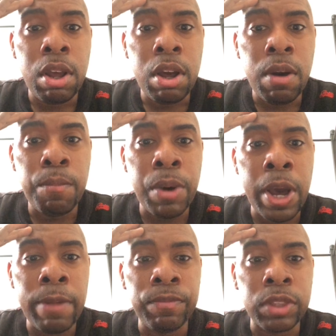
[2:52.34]

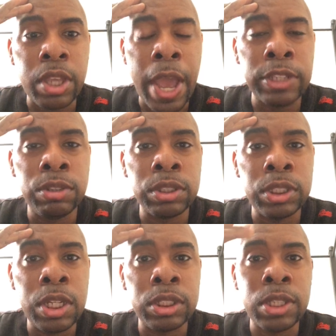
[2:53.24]
but as you can see,
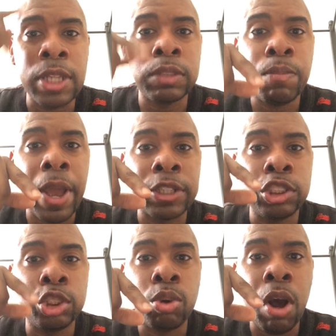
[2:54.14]
the suspect's
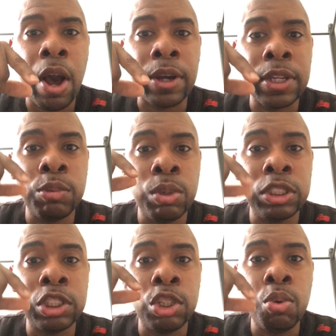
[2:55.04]
truck, which is
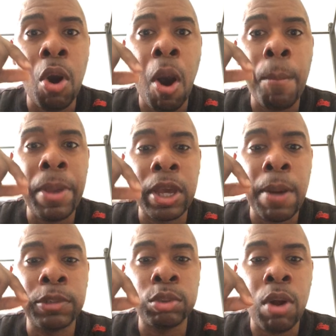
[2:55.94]
a U-Haul
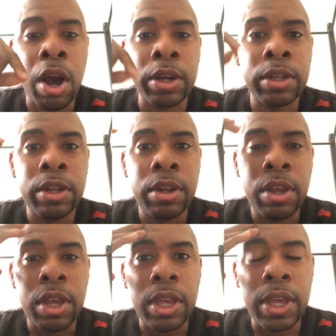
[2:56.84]
pickup truck,
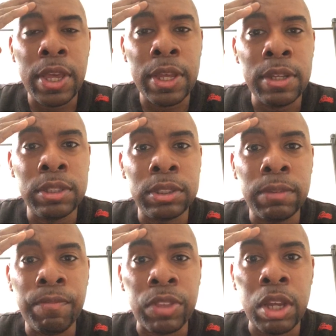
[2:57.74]
is
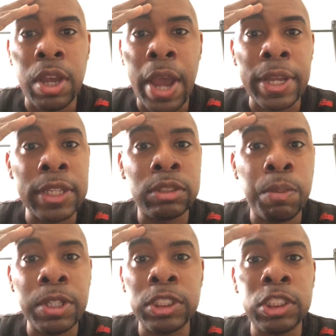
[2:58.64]
I guess
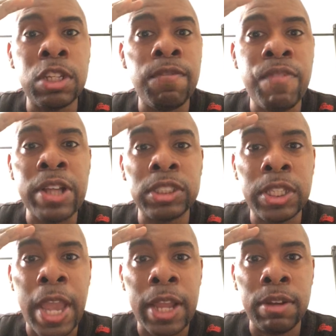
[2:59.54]
police still
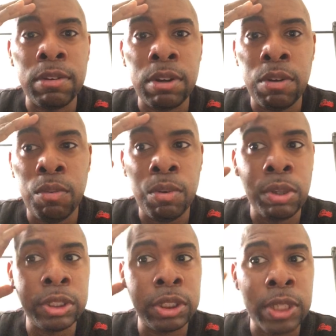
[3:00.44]
investigating
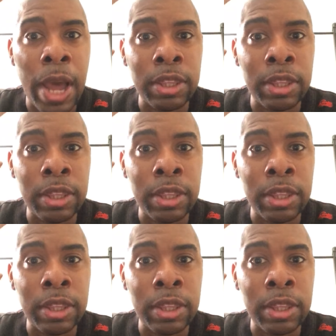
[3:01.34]
what's inside